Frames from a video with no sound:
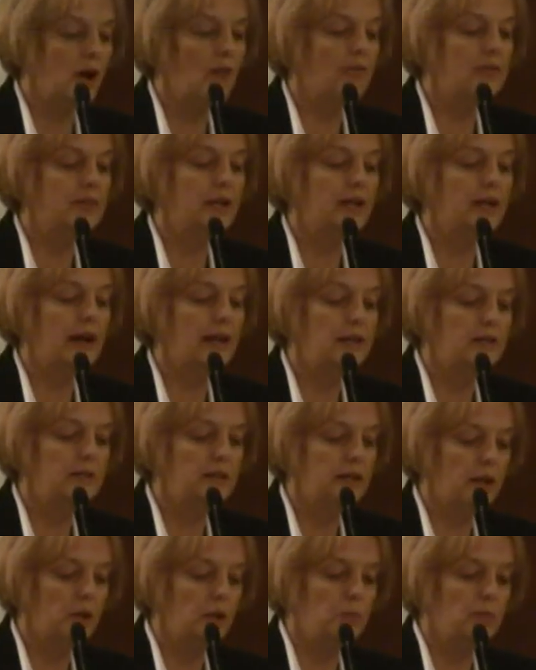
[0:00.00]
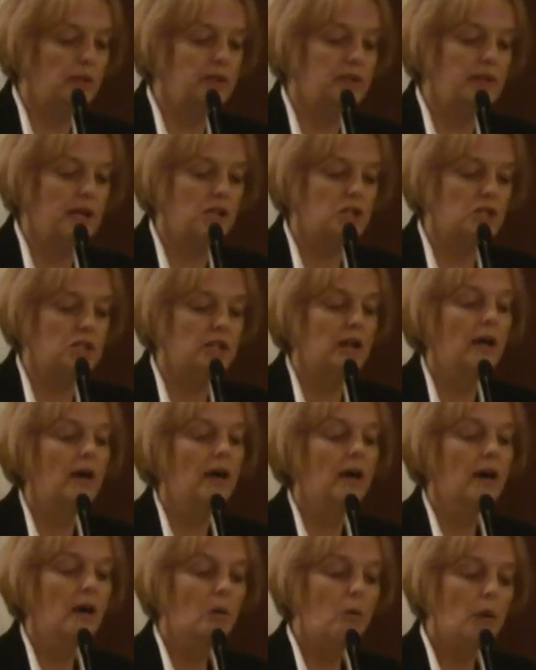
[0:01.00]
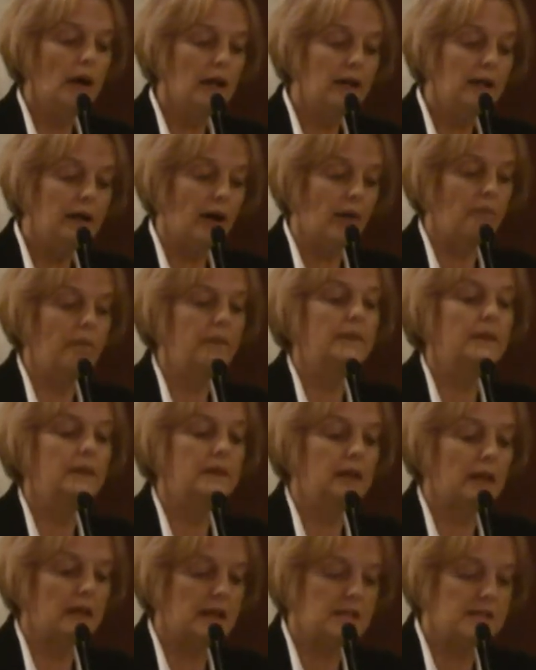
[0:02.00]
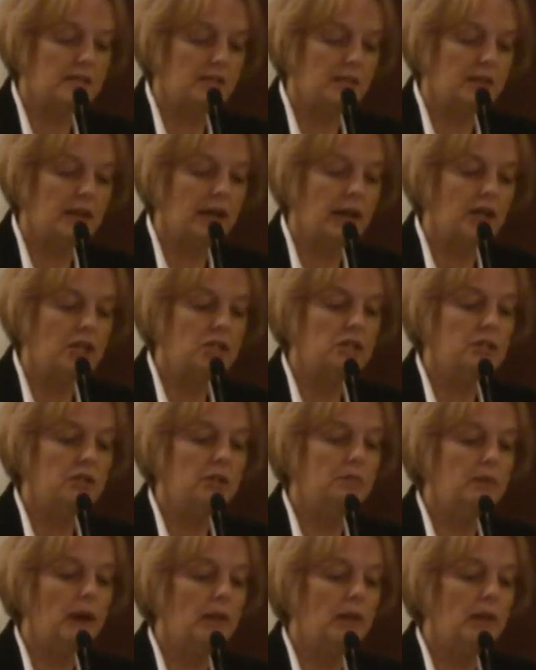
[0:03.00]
of the Katyn documentation welcomed the declassification and